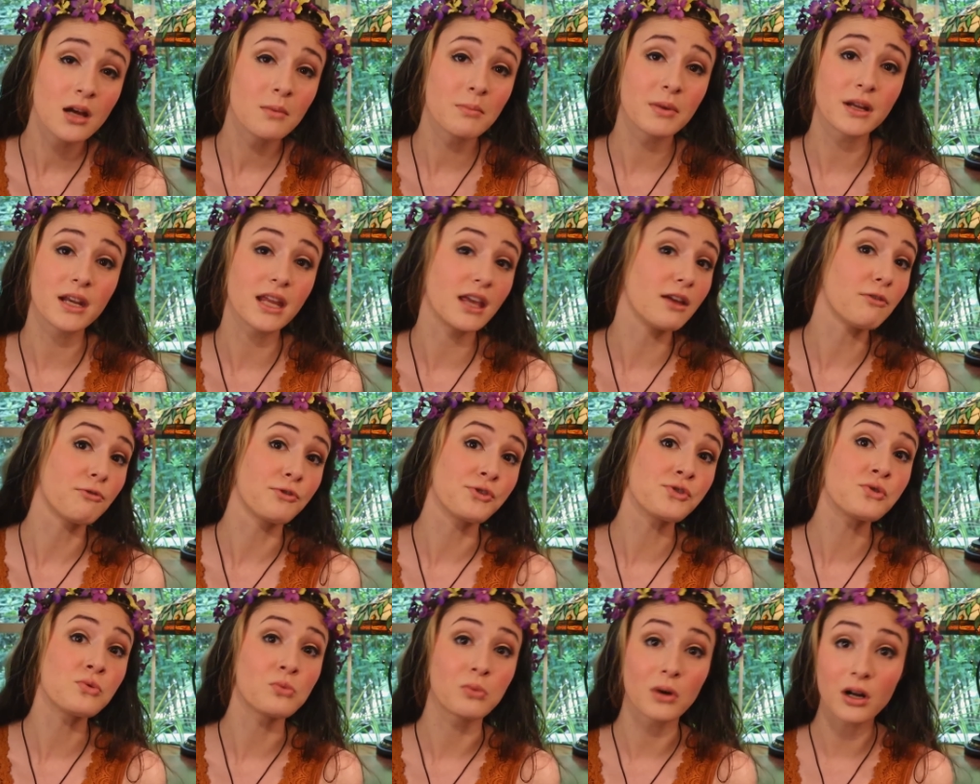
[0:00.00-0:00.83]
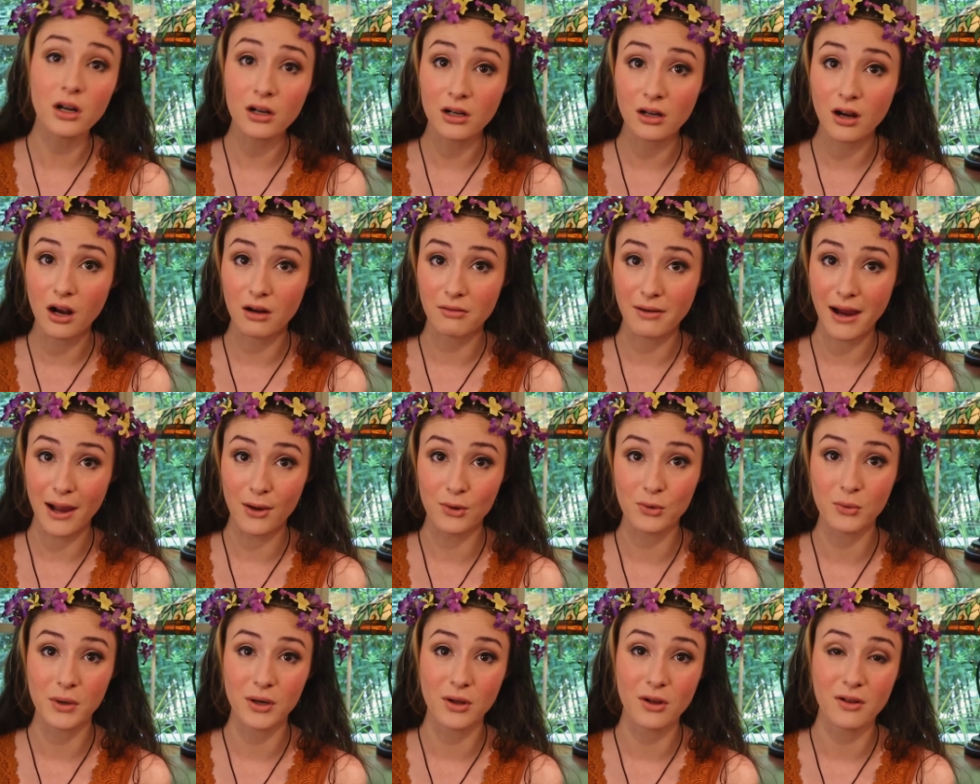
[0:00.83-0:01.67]
but if you were
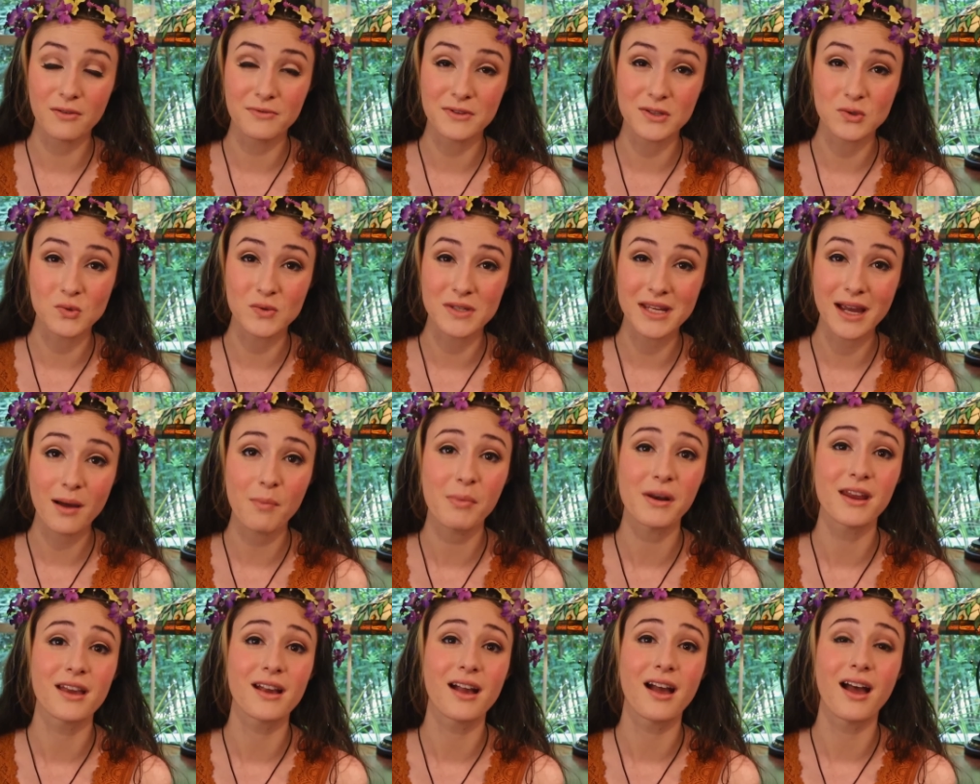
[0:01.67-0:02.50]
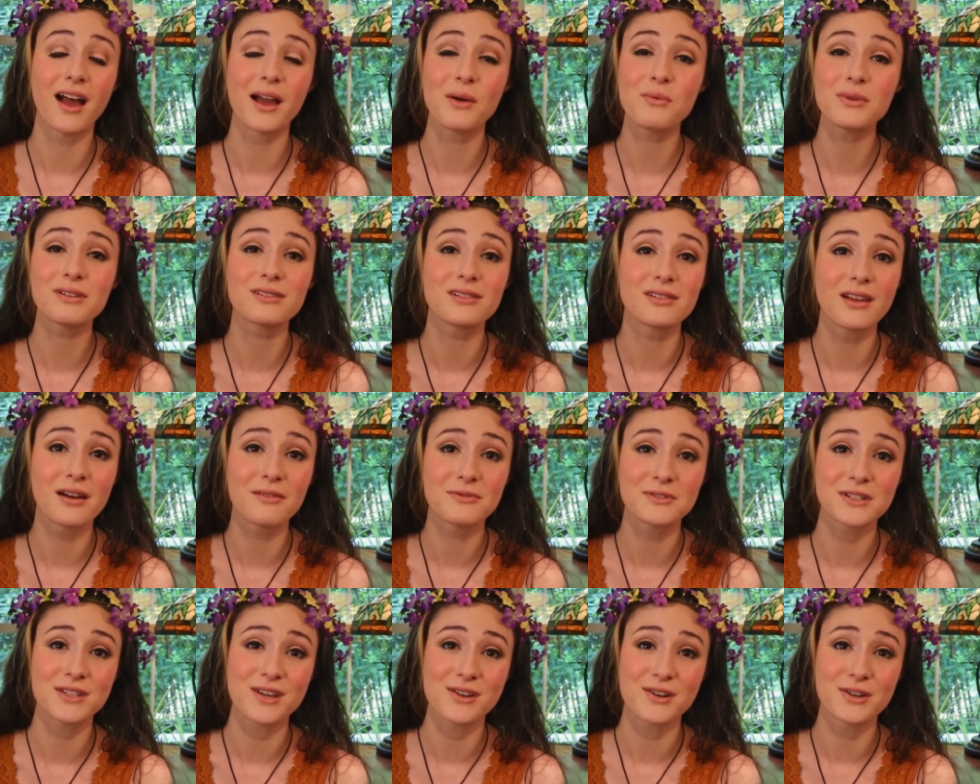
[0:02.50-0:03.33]
around when all of this was happening, I would
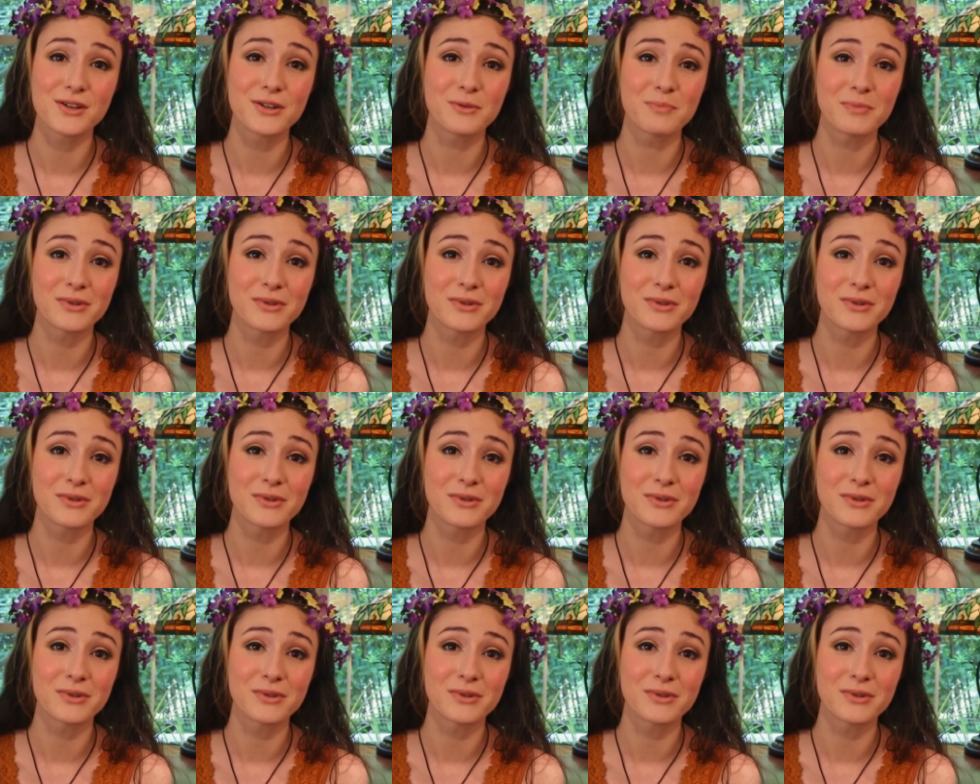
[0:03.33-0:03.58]
love to hear your